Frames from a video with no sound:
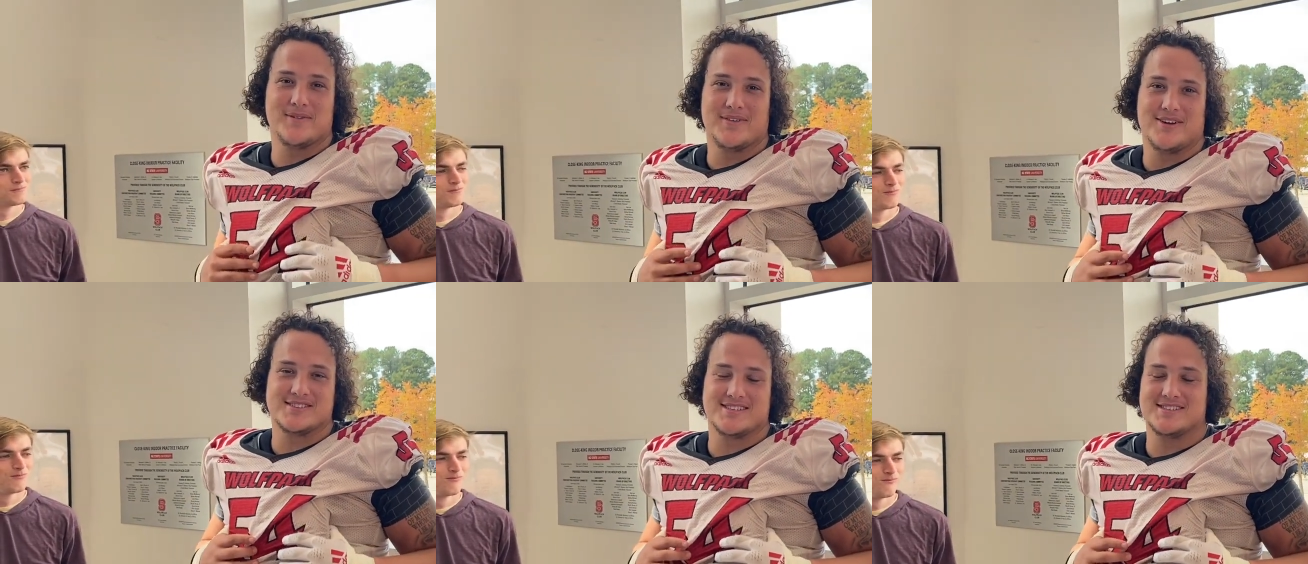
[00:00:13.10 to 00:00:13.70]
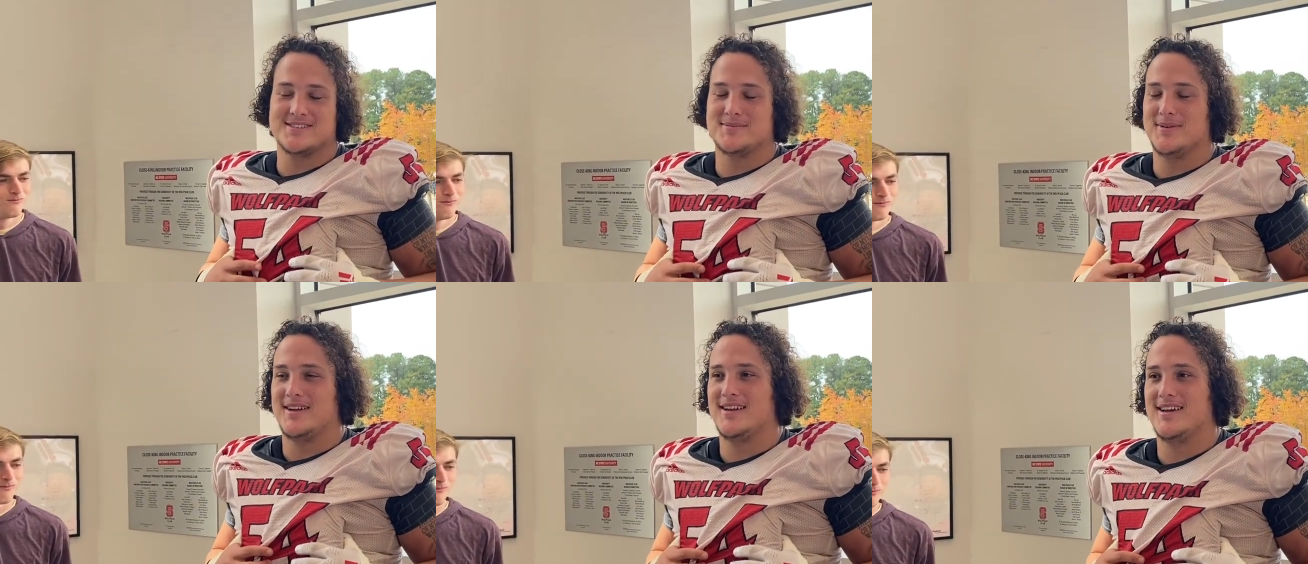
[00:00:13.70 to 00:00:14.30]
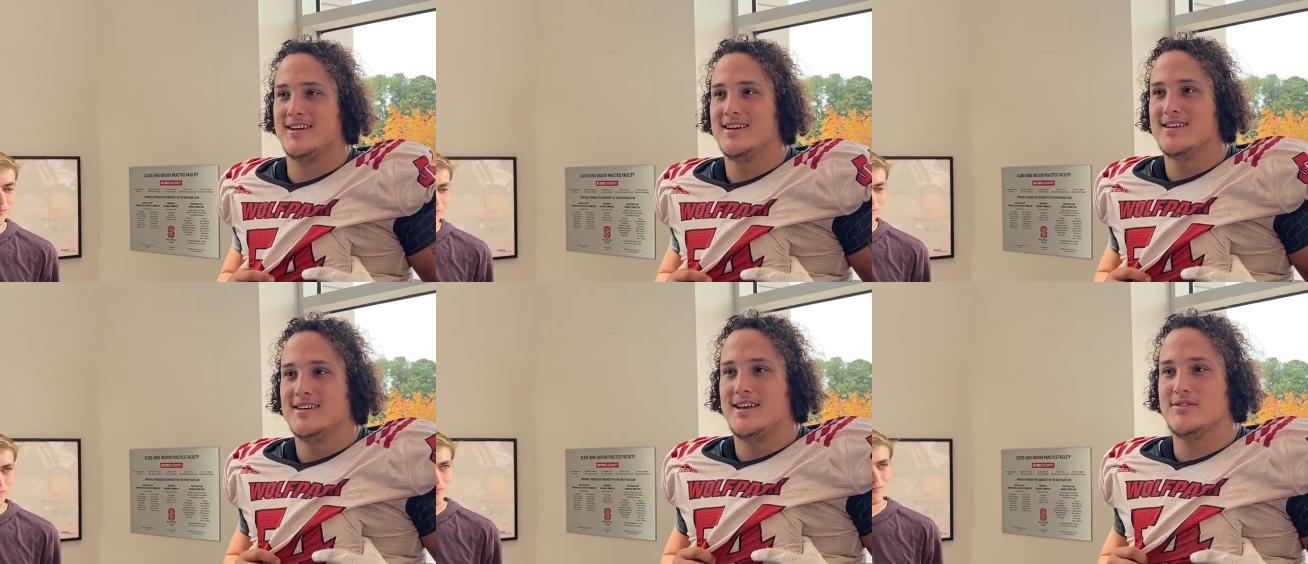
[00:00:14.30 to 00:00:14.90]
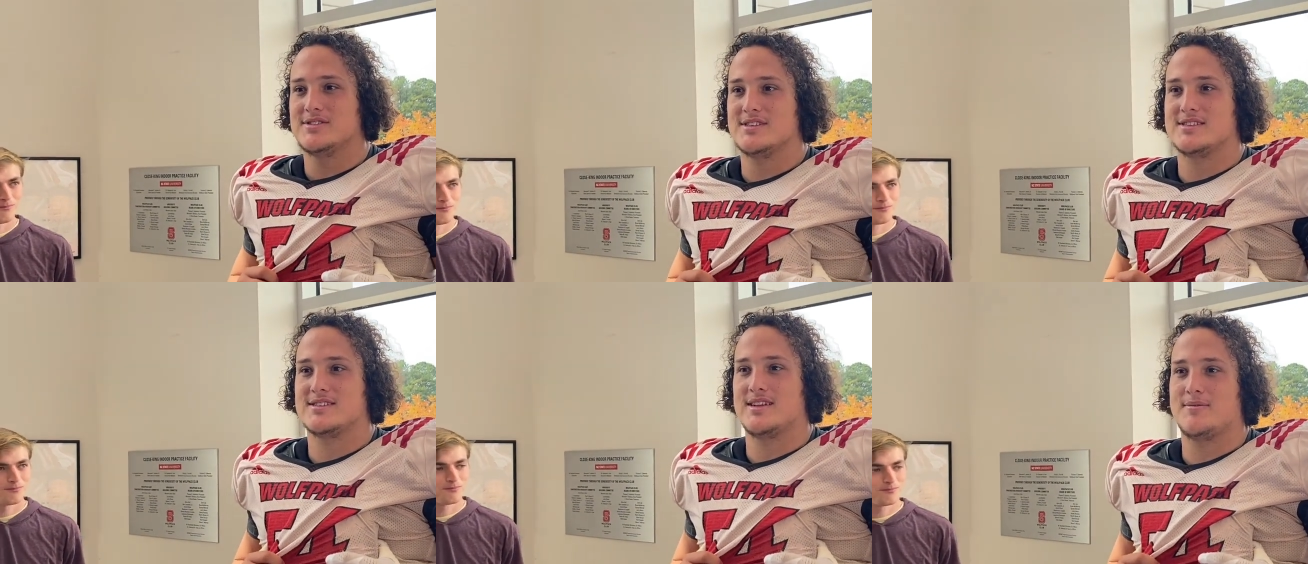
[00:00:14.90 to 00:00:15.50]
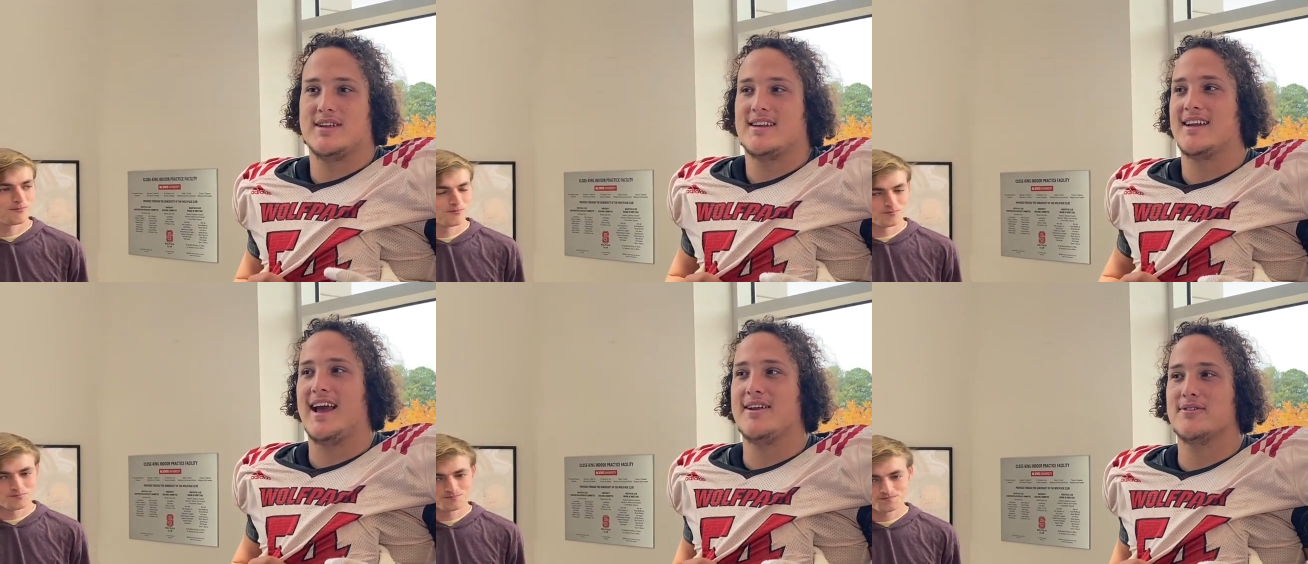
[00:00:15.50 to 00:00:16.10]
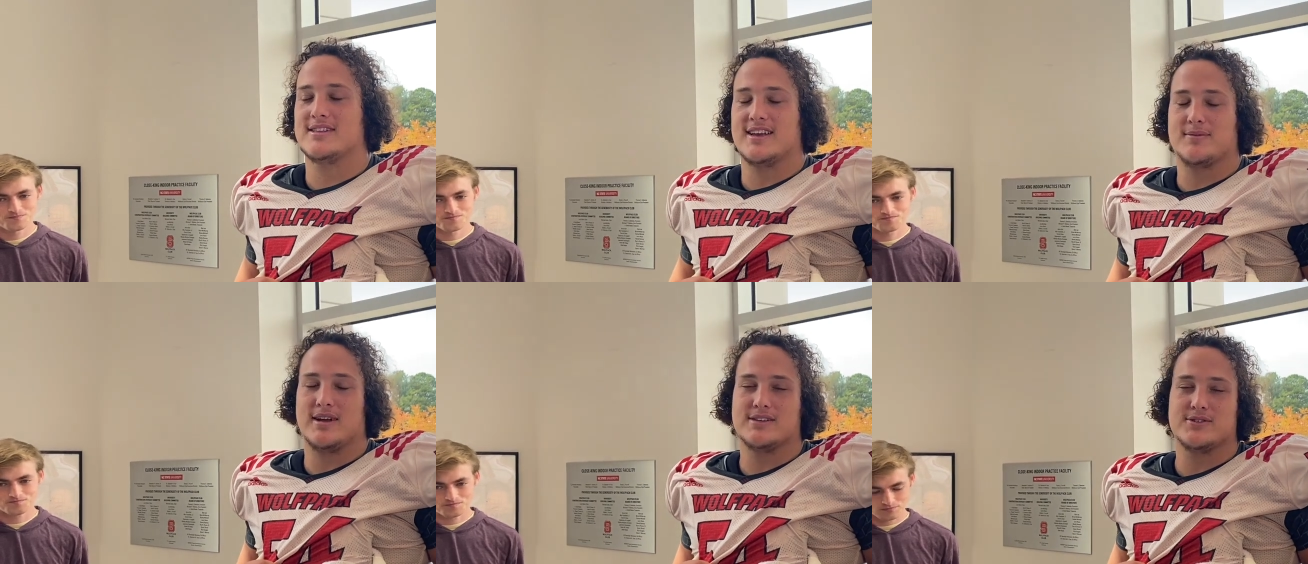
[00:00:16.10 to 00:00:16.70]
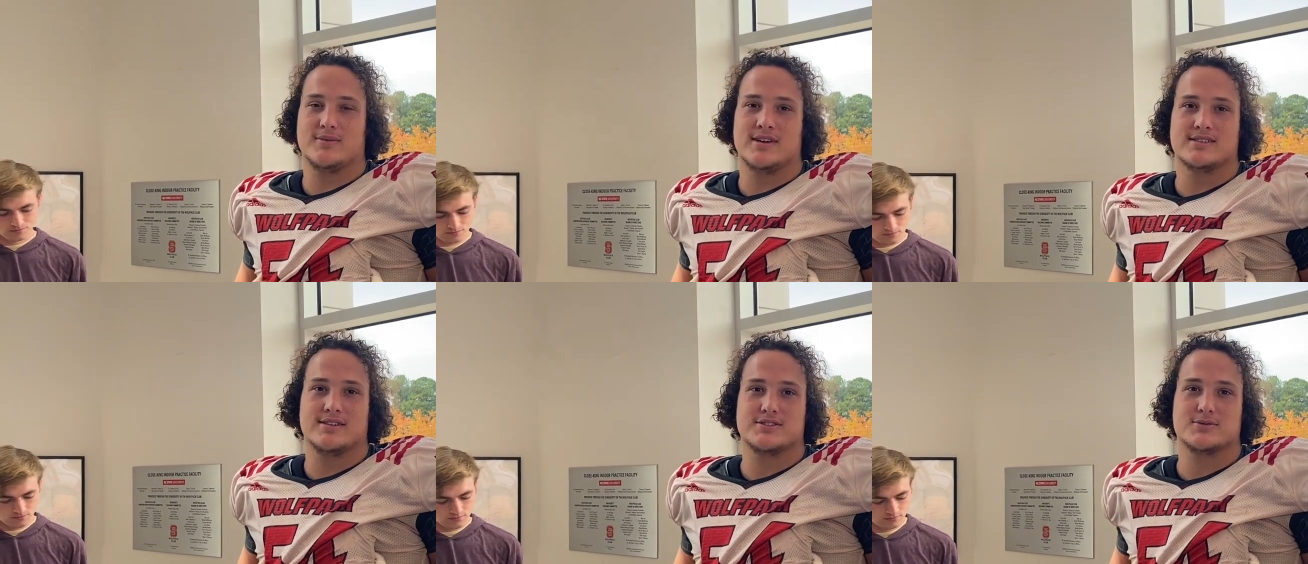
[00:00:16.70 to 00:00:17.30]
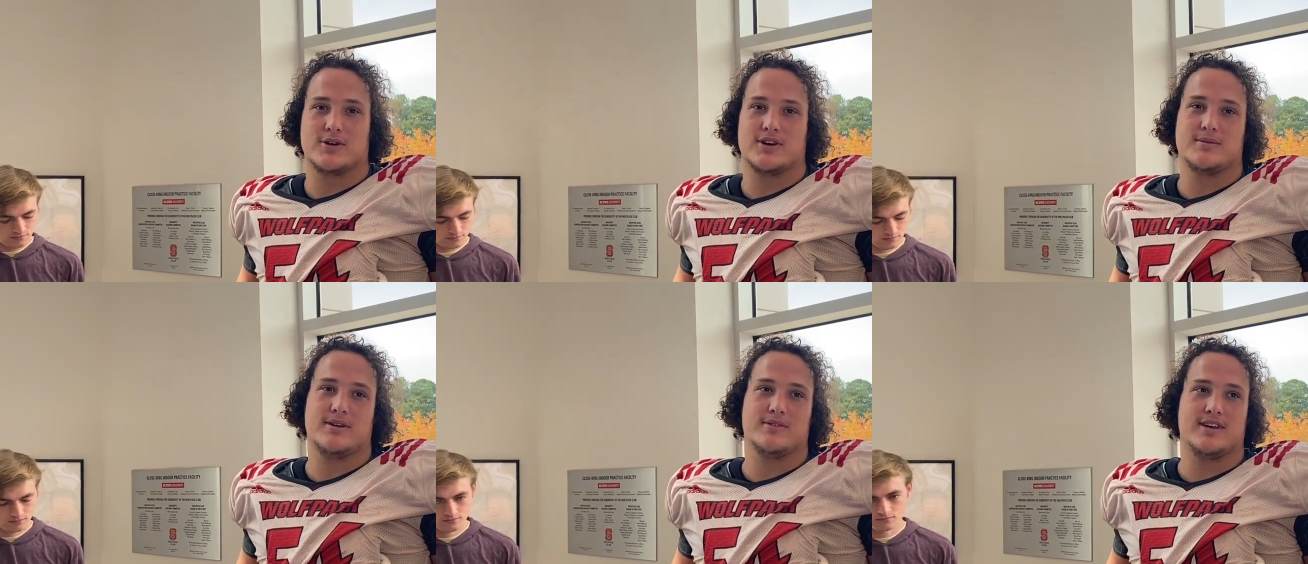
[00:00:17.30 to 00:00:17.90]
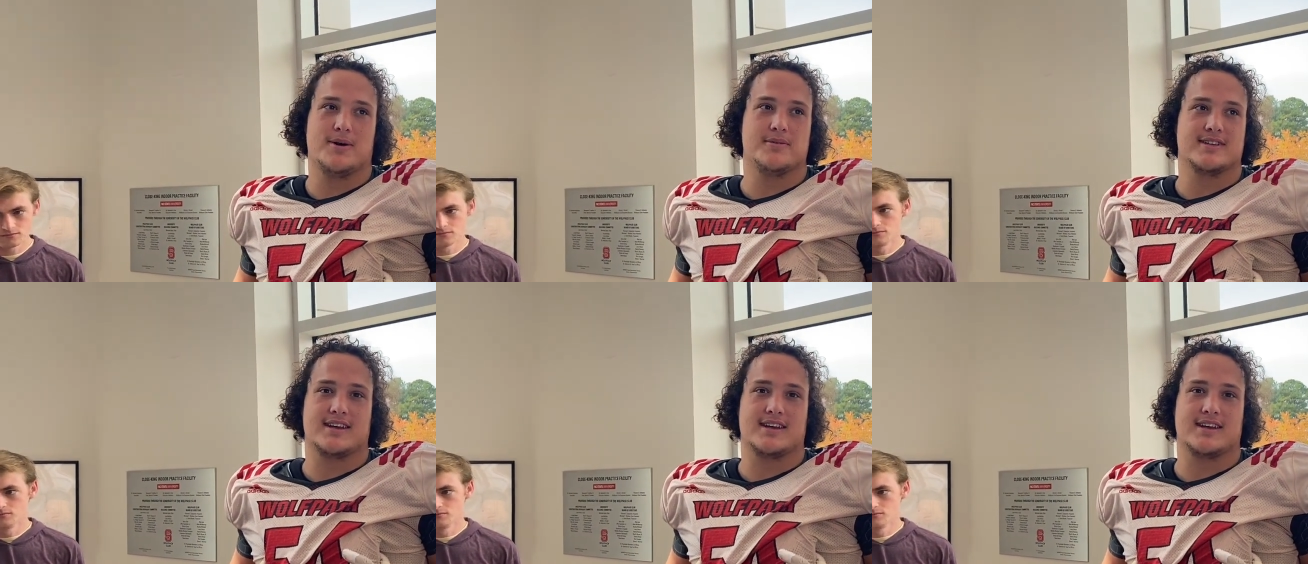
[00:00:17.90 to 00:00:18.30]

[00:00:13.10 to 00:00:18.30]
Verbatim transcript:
Speaker 1: me when I was injured, but uh, it was just. I mean, I didn't really think about it too much. I was just worried about really helping the